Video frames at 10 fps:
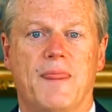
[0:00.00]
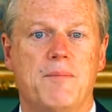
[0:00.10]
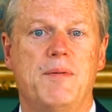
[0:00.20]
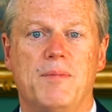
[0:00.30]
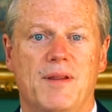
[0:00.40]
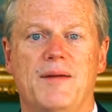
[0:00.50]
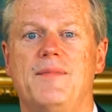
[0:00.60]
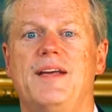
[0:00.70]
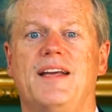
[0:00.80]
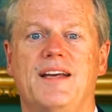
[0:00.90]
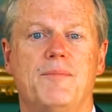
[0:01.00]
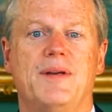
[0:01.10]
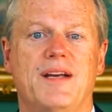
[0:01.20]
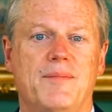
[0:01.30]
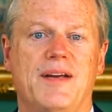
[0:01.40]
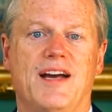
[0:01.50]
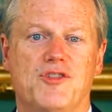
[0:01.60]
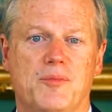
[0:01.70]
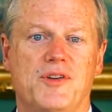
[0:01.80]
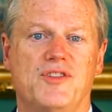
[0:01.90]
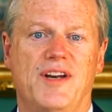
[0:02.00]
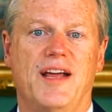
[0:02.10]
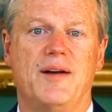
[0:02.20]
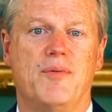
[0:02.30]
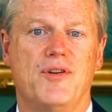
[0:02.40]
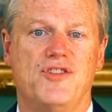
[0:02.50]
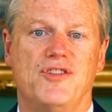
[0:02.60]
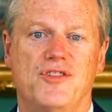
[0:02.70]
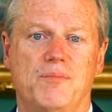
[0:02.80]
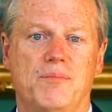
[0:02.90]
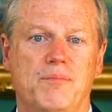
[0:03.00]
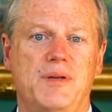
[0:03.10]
people like me end up becoming experts in how to purchase